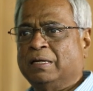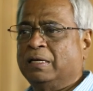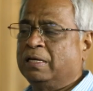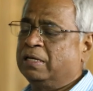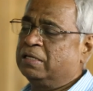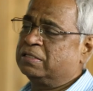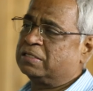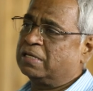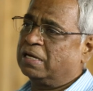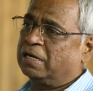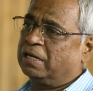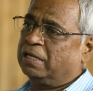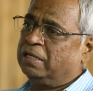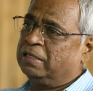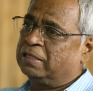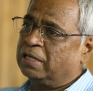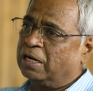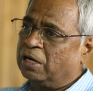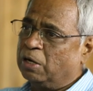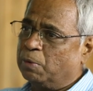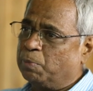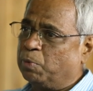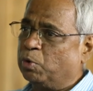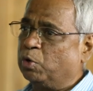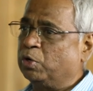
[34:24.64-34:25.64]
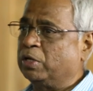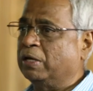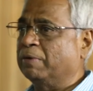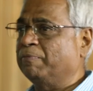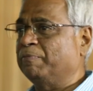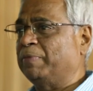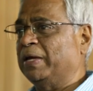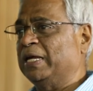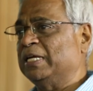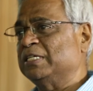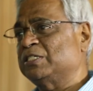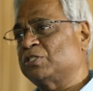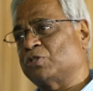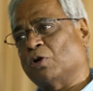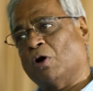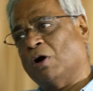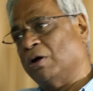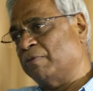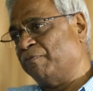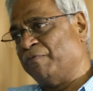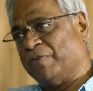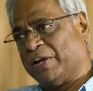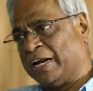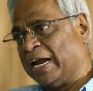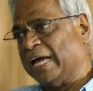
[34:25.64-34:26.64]
either niobium based or
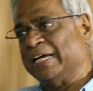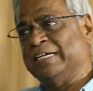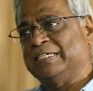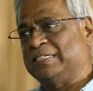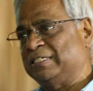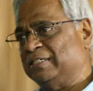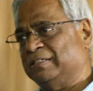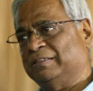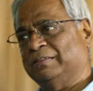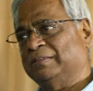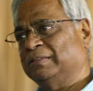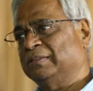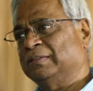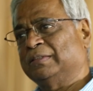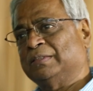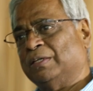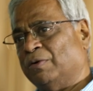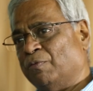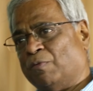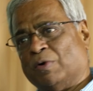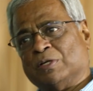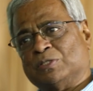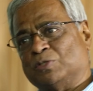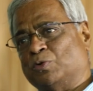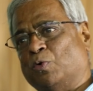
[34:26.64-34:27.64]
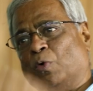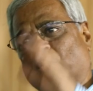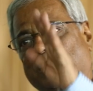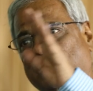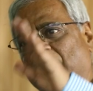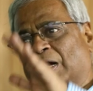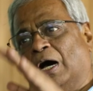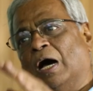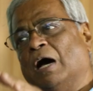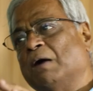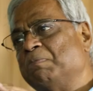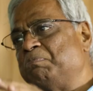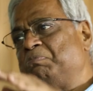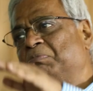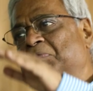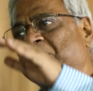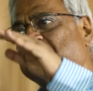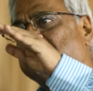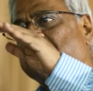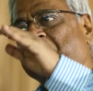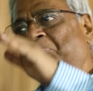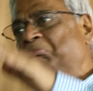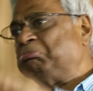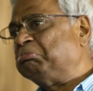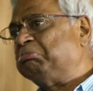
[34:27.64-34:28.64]
ferrite was going up,
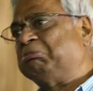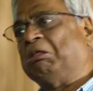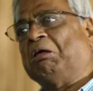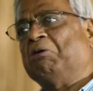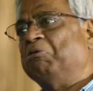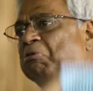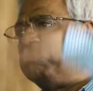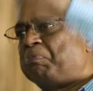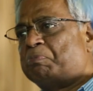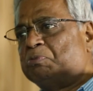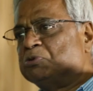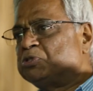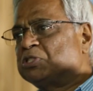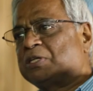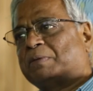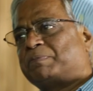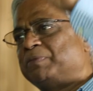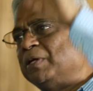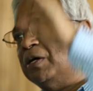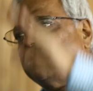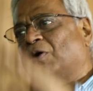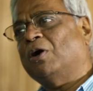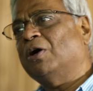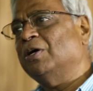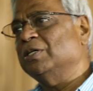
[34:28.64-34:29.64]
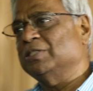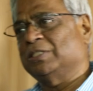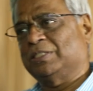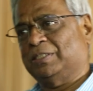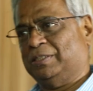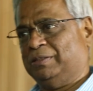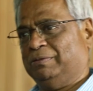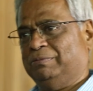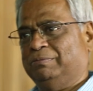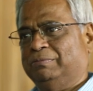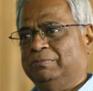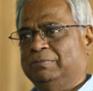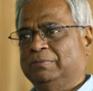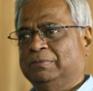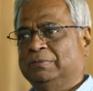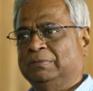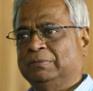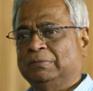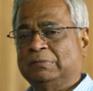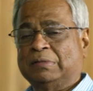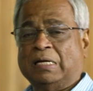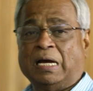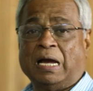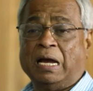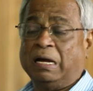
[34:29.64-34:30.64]
they would push up the cost.
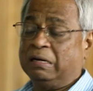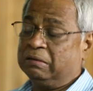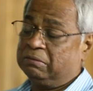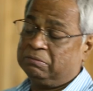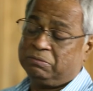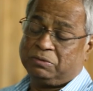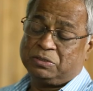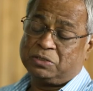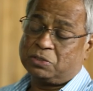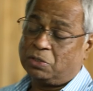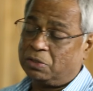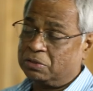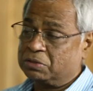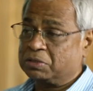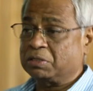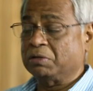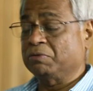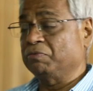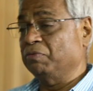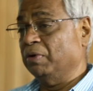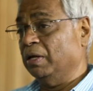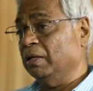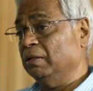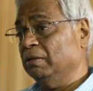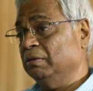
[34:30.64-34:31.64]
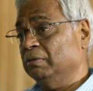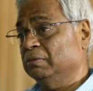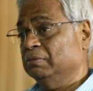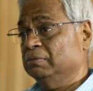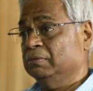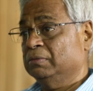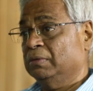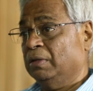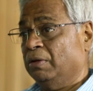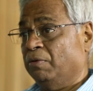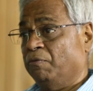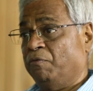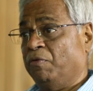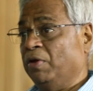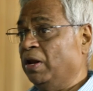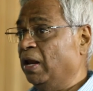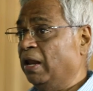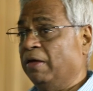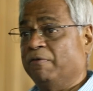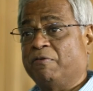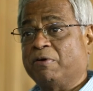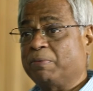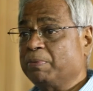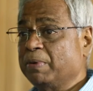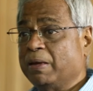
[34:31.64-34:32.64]
And we sort of said, well, we will
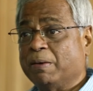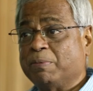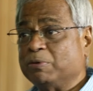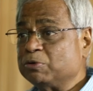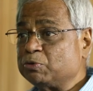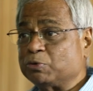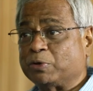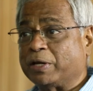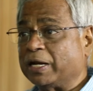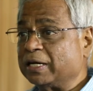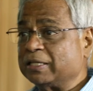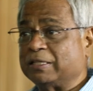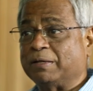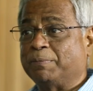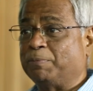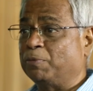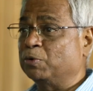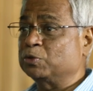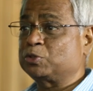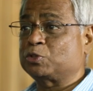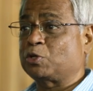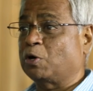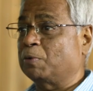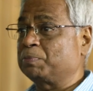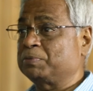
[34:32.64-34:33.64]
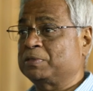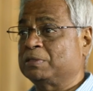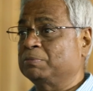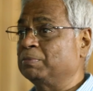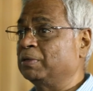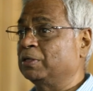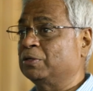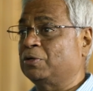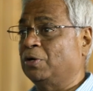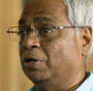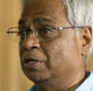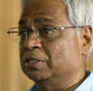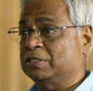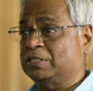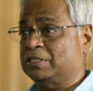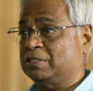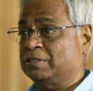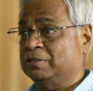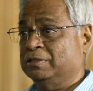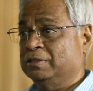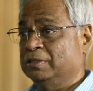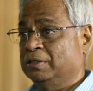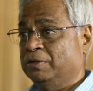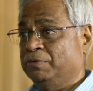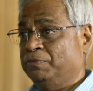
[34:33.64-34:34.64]
never be able to get the most optimal cost
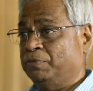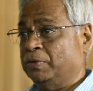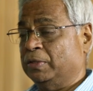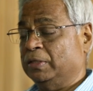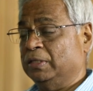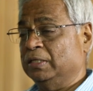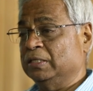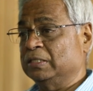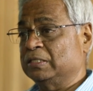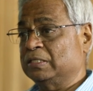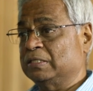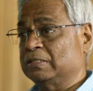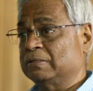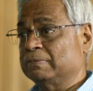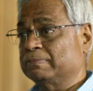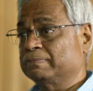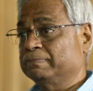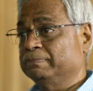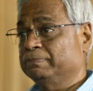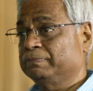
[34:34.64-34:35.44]
for this.